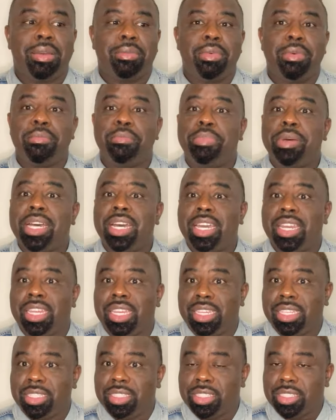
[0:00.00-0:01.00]

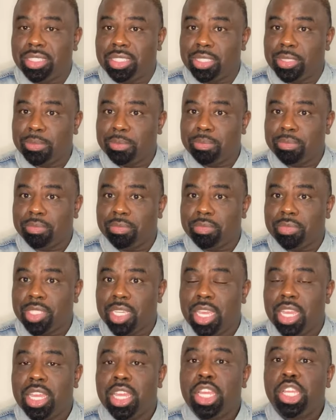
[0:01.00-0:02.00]
Buddies.
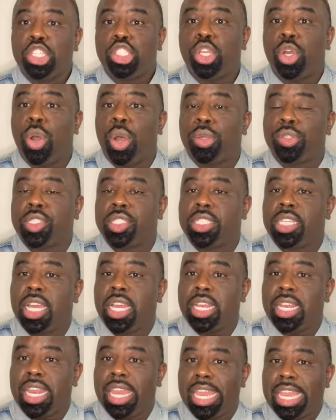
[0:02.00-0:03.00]
So on
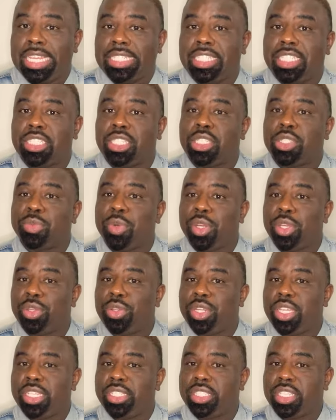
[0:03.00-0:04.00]
Sundays, this is where you
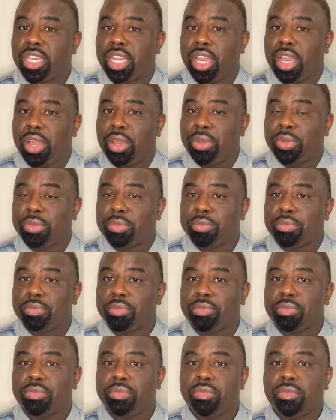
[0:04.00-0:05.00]
need to go.
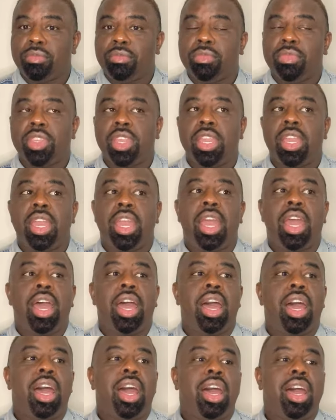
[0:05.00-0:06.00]

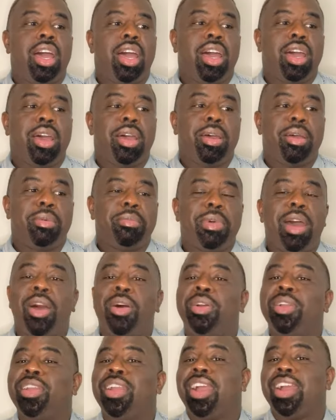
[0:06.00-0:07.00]
Oh,
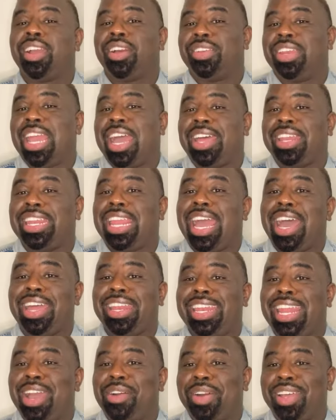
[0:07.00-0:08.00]
here I go. Now
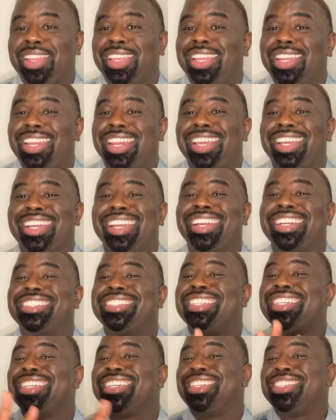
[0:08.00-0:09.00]
I girl,
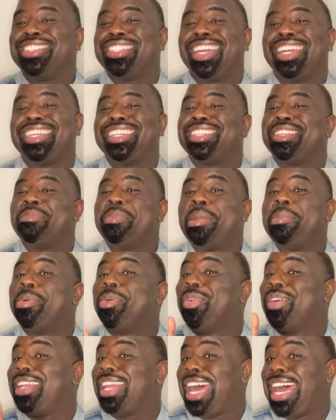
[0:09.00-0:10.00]
see the people
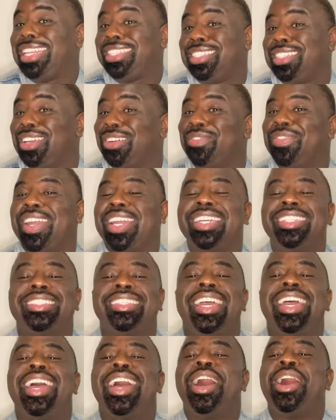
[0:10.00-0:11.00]
will lie to your face.
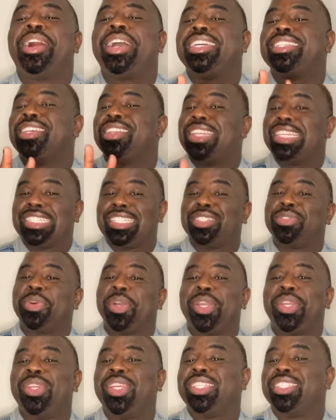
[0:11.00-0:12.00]
Okay, so this is where
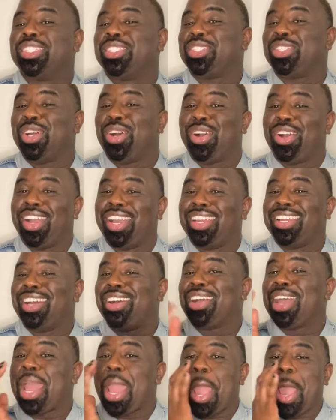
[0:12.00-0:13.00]
you need to start.
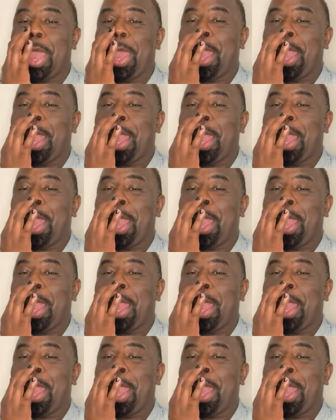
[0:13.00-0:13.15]
Okay.